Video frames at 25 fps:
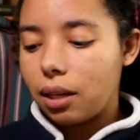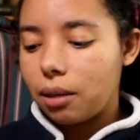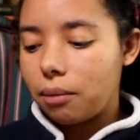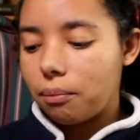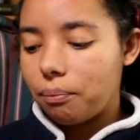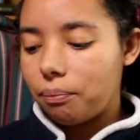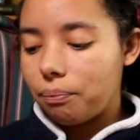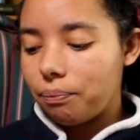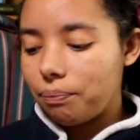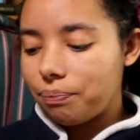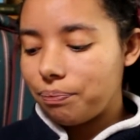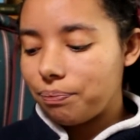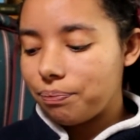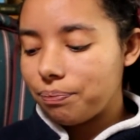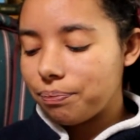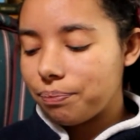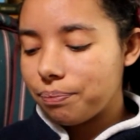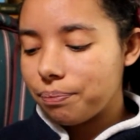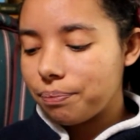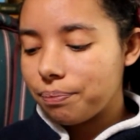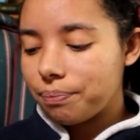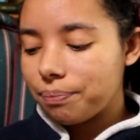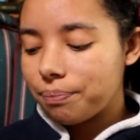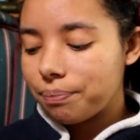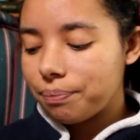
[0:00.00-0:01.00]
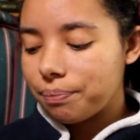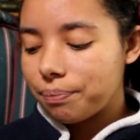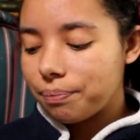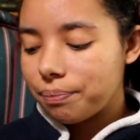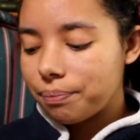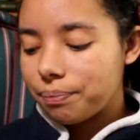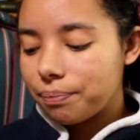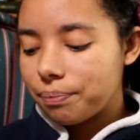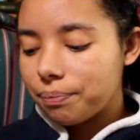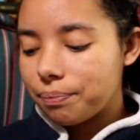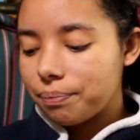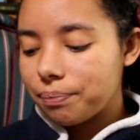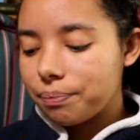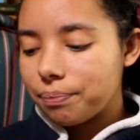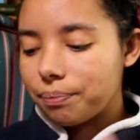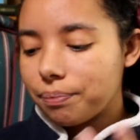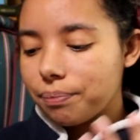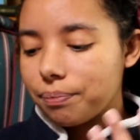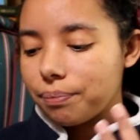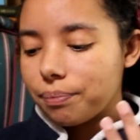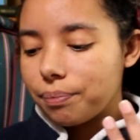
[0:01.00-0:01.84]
[no speech]